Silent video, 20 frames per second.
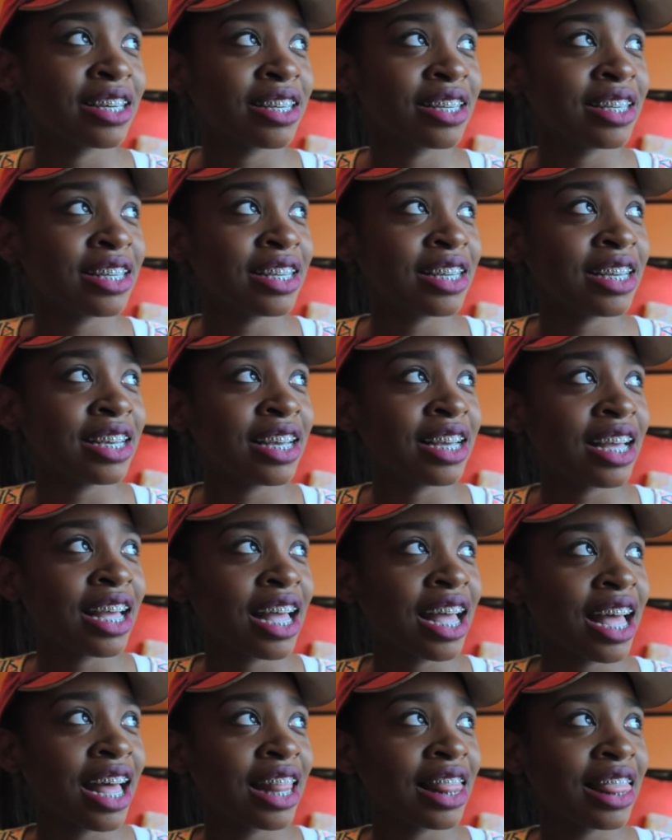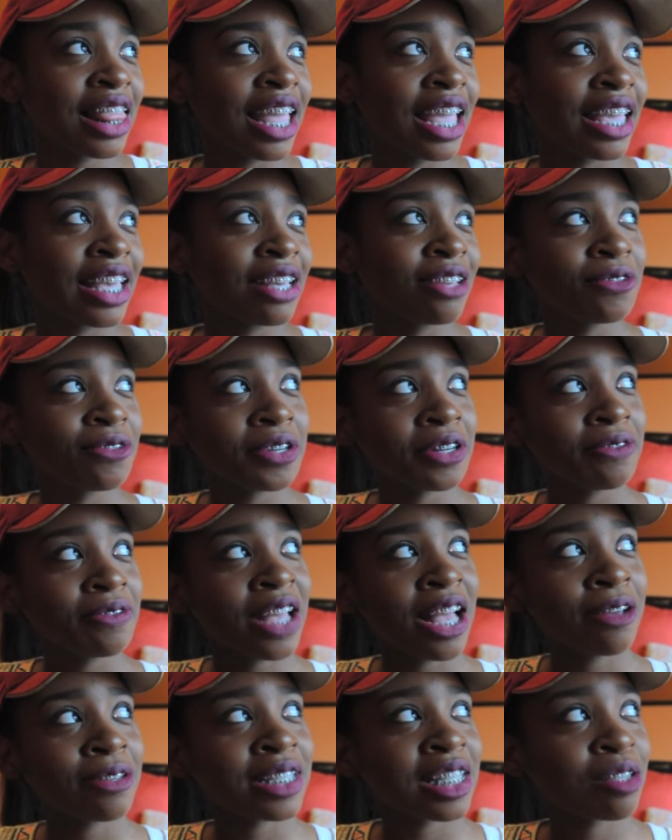And like when
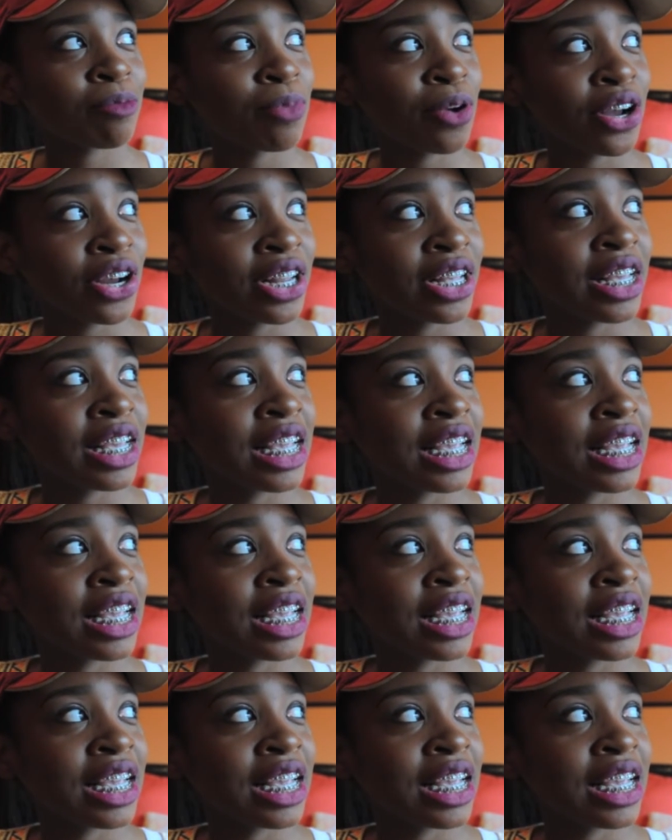I was at the party,